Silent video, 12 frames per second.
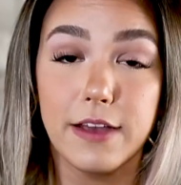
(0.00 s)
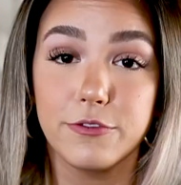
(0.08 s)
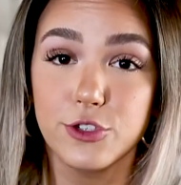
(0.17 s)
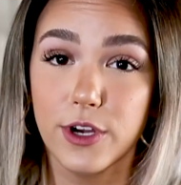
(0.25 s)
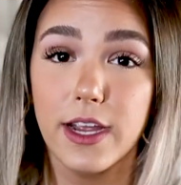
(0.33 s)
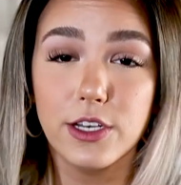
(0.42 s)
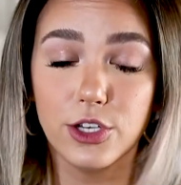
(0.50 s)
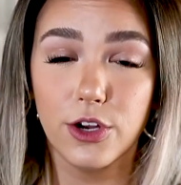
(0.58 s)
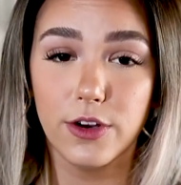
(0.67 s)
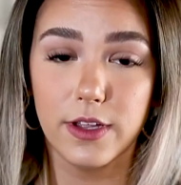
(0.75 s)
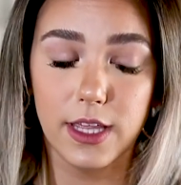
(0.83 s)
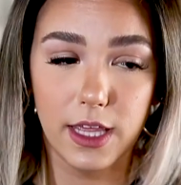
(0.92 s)
I've tried
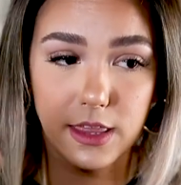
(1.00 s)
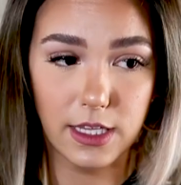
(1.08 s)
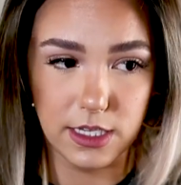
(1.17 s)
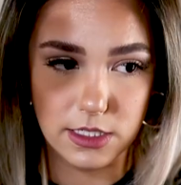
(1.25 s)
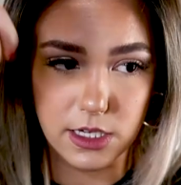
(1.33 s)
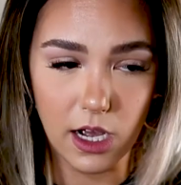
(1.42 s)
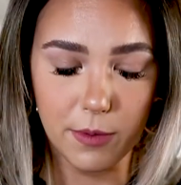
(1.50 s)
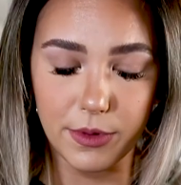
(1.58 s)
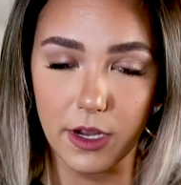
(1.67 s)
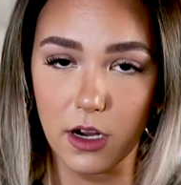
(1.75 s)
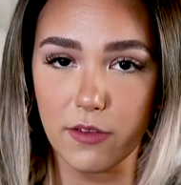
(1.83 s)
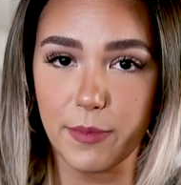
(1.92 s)
curling the top
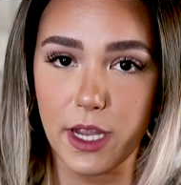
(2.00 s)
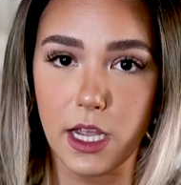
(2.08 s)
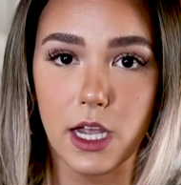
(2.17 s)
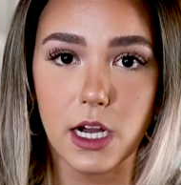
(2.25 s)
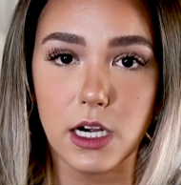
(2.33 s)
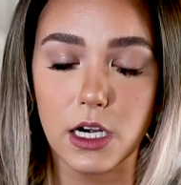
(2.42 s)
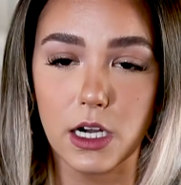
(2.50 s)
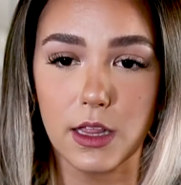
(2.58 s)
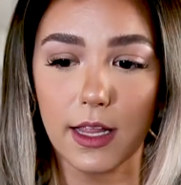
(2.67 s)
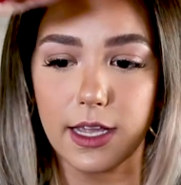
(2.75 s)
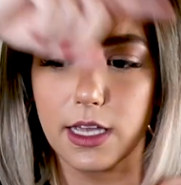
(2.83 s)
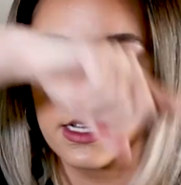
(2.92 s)
layer of my hair
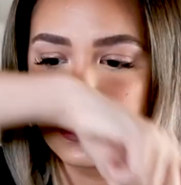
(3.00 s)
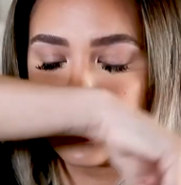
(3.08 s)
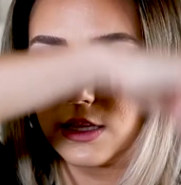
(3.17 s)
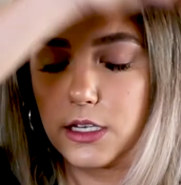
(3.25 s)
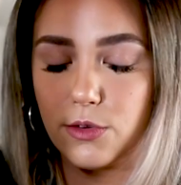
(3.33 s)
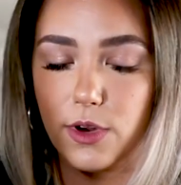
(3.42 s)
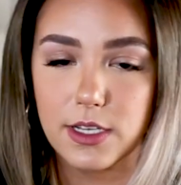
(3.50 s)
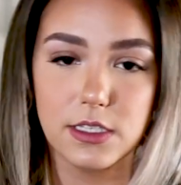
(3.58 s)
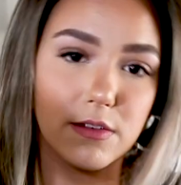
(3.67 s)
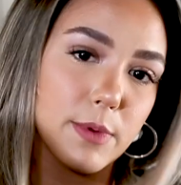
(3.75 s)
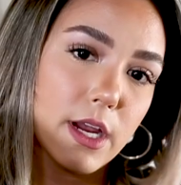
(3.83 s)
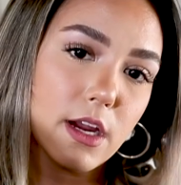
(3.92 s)
like I did the
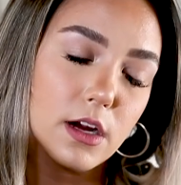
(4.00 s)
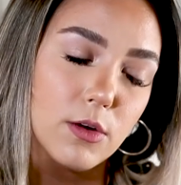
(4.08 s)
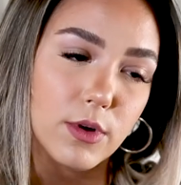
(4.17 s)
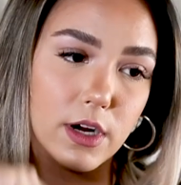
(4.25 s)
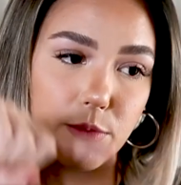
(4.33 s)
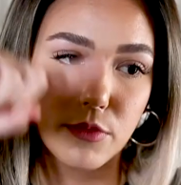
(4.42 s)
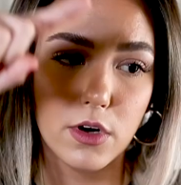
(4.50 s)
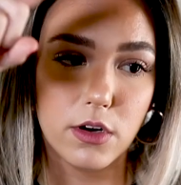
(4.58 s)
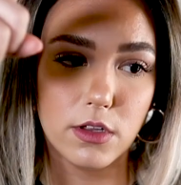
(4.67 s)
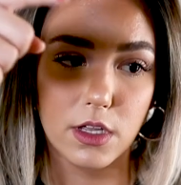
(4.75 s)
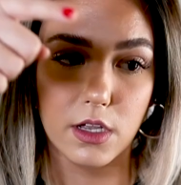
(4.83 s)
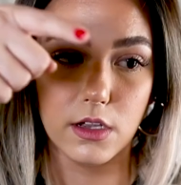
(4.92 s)
rest of my hair, where I'm
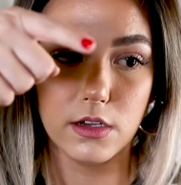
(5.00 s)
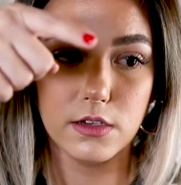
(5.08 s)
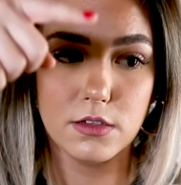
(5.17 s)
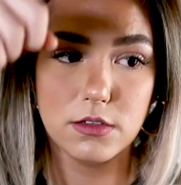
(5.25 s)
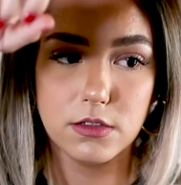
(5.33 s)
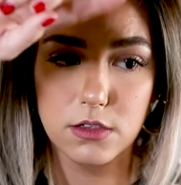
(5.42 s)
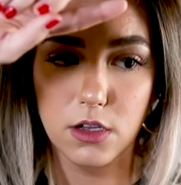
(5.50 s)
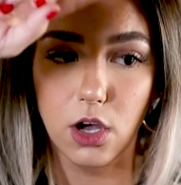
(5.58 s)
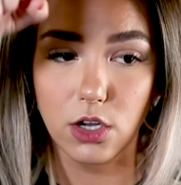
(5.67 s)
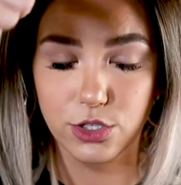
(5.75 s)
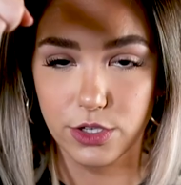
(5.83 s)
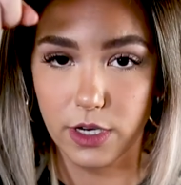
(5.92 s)
curling
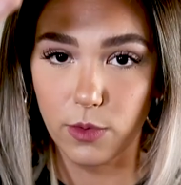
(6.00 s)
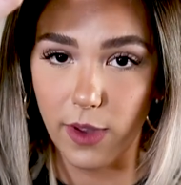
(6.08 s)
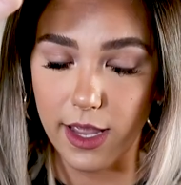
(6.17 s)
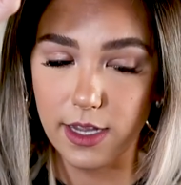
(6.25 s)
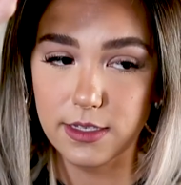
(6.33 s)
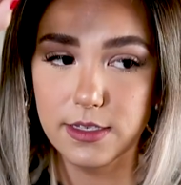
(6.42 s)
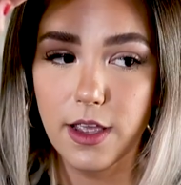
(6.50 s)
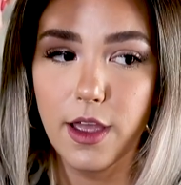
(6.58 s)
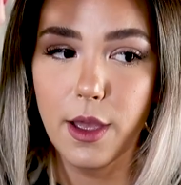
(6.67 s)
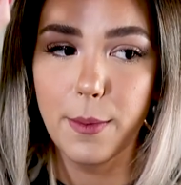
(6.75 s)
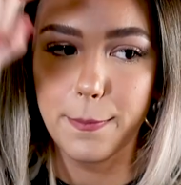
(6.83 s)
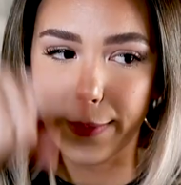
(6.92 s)
alternate ways,
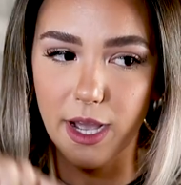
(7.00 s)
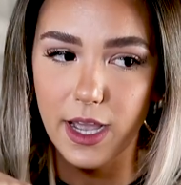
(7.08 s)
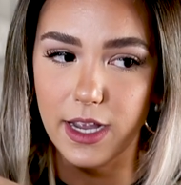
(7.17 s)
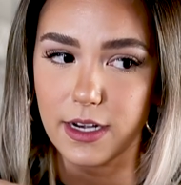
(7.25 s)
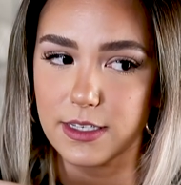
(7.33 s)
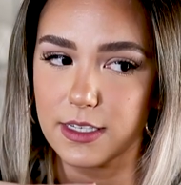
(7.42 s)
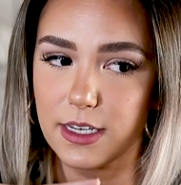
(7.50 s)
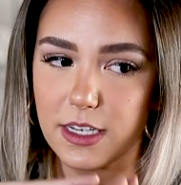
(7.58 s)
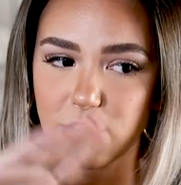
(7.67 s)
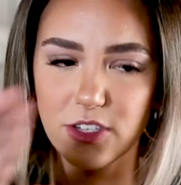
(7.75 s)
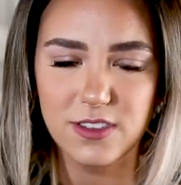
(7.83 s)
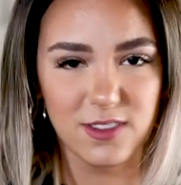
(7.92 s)
but
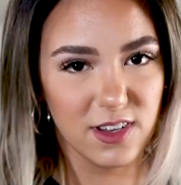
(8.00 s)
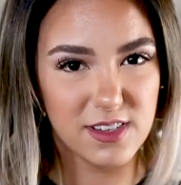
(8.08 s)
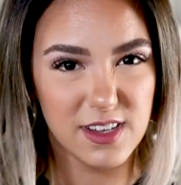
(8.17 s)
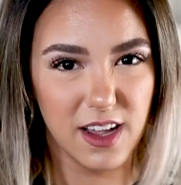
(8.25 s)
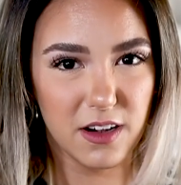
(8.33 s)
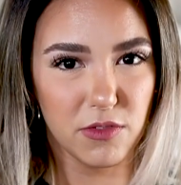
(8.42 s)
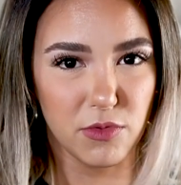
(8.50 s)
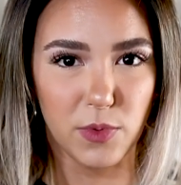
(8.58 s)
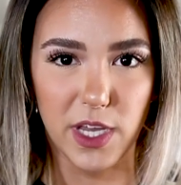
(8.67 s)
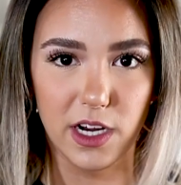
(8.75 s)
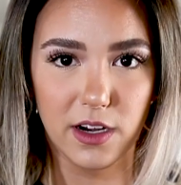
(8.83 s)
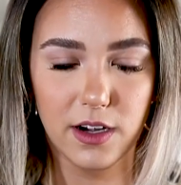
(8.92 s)
it just looks kind of
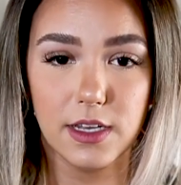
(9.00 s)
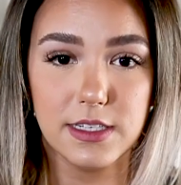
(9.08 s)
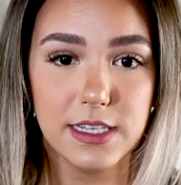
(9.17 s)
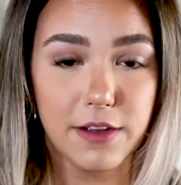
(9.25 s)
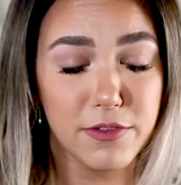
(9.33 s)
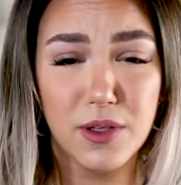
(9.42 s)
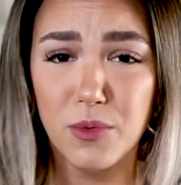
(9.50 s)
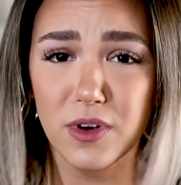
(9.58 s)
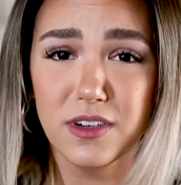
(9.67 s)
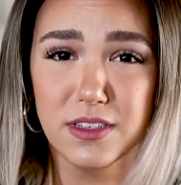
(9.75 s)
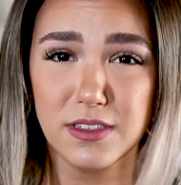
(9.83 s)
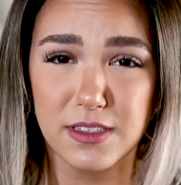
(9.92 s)
weird. It definitely
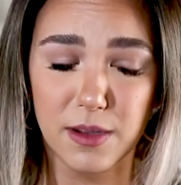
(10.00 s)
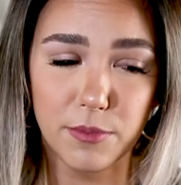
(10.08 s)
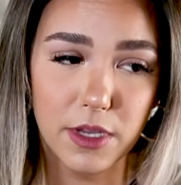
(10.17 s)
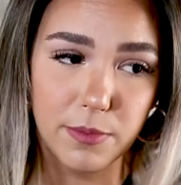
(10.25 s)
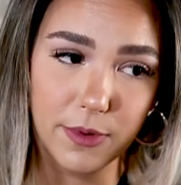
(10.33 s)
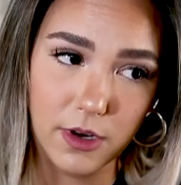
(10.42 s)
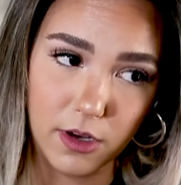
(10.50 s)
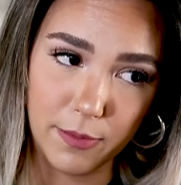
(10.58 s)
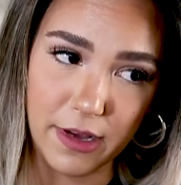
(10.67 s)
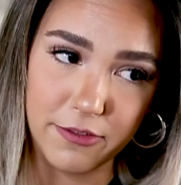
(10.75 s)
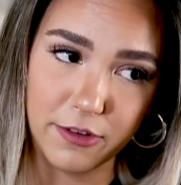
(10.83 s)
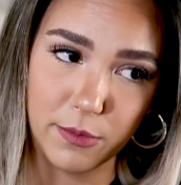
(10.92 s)
works on some people,
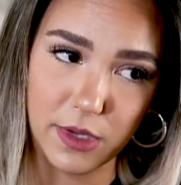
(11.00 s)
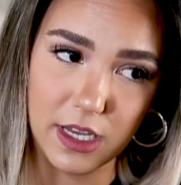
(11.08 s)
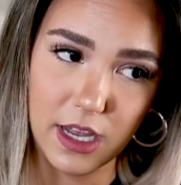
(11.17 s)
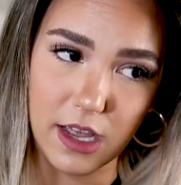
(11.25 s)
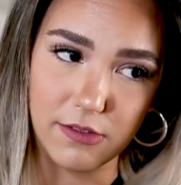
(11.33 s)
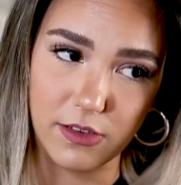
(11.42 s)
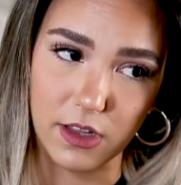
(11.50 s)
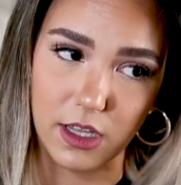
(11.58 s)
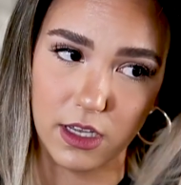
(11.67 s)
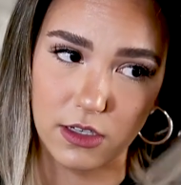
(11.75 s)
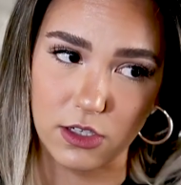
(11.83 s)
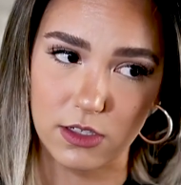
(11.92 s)
but for me, I feel
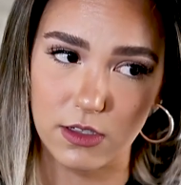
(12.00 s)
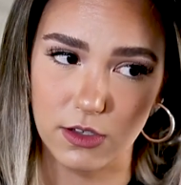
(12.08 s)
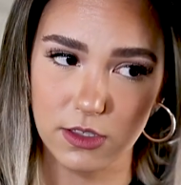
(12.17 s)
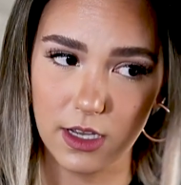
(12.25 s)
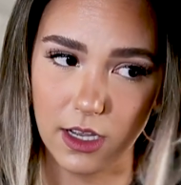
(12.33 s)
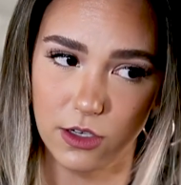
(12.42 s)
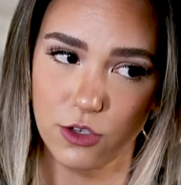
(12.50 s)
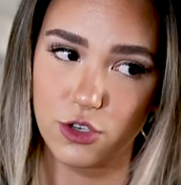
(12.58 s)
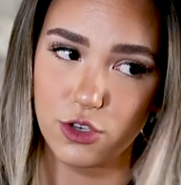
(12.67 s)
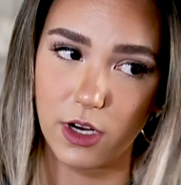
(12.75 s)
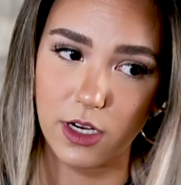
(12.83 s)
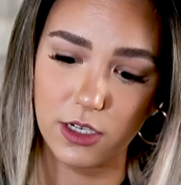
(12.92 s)
like it just looks kind of
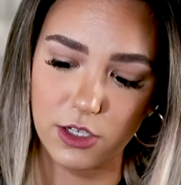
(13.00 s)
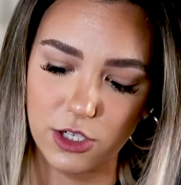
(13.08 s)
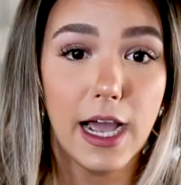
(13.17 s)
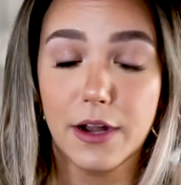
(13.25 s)
strange.